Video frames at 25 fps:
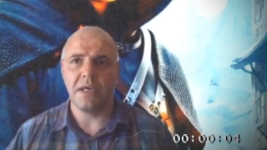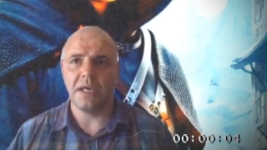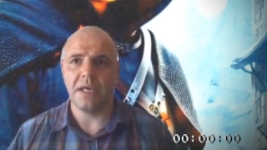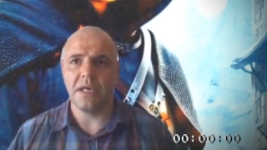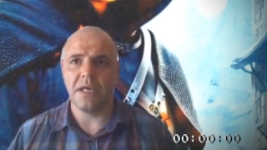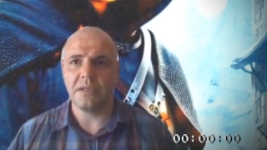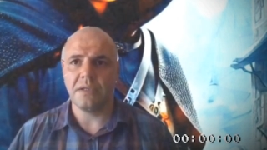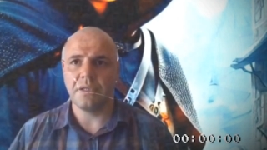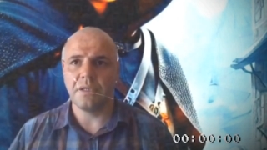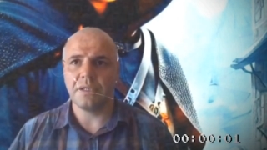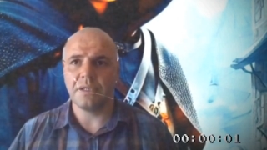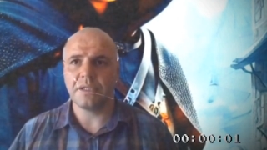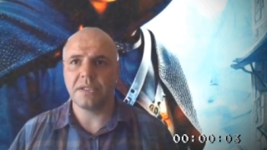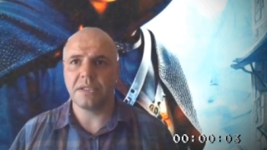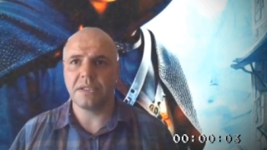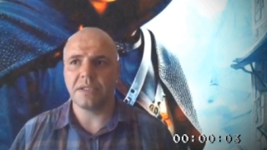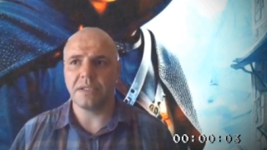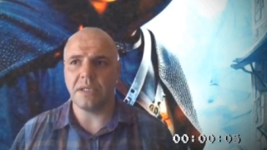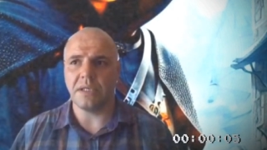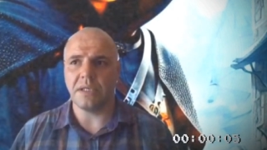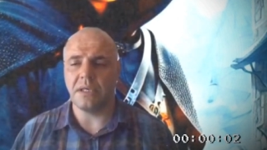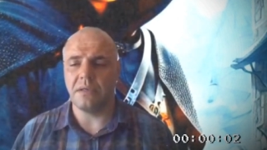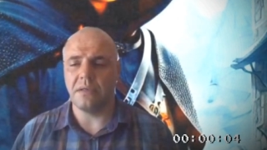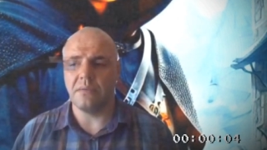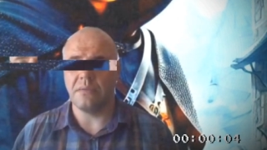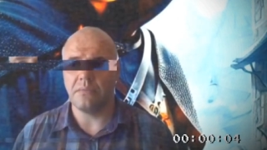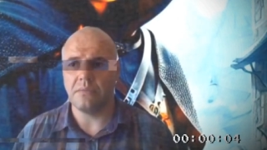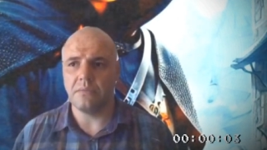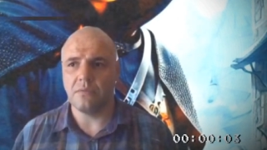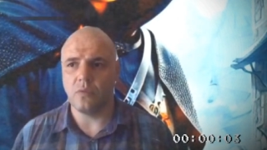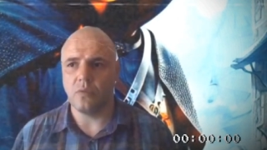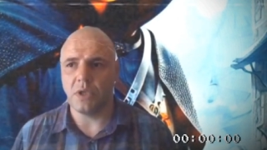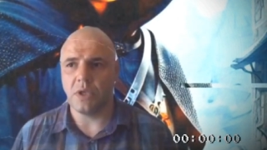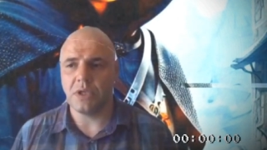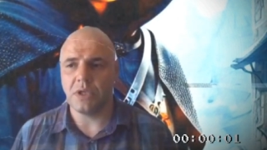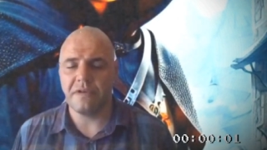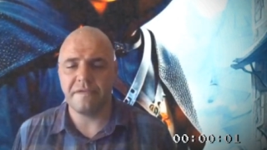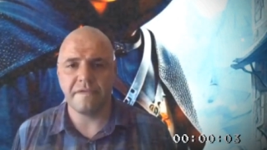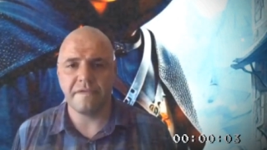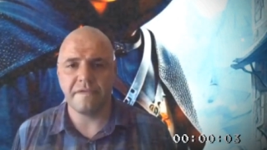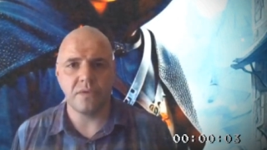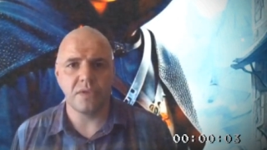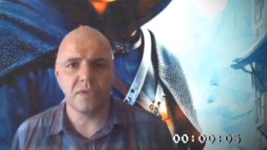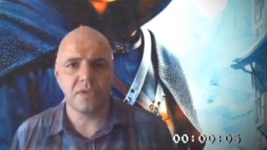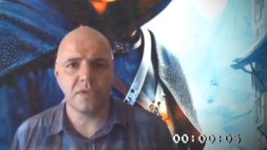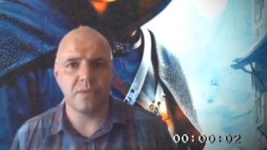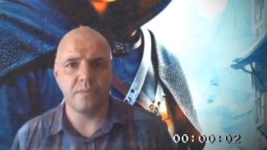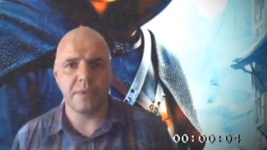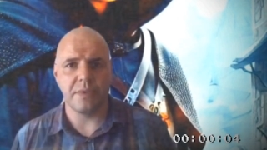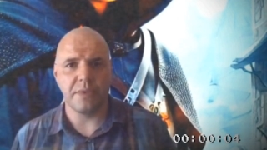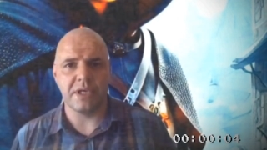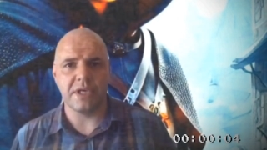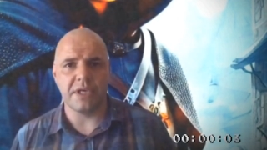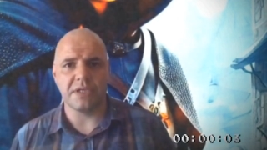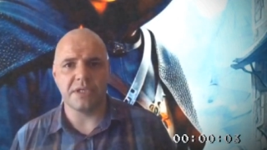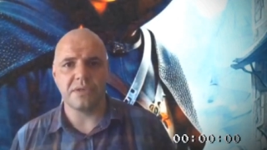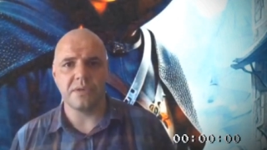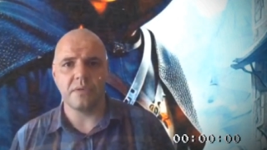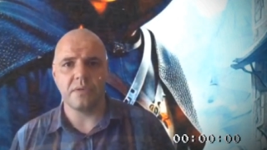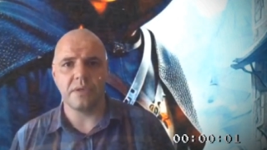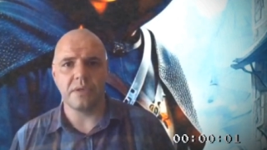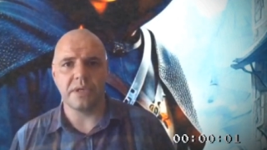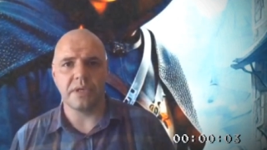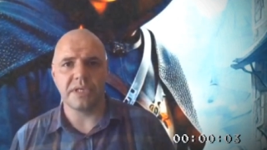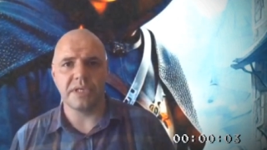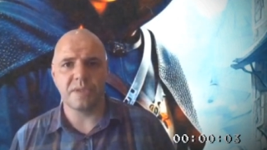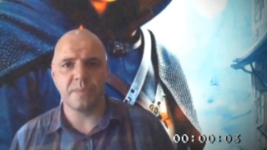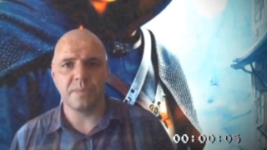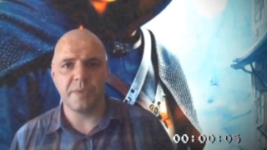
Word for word: He had this um, wonderful supernatural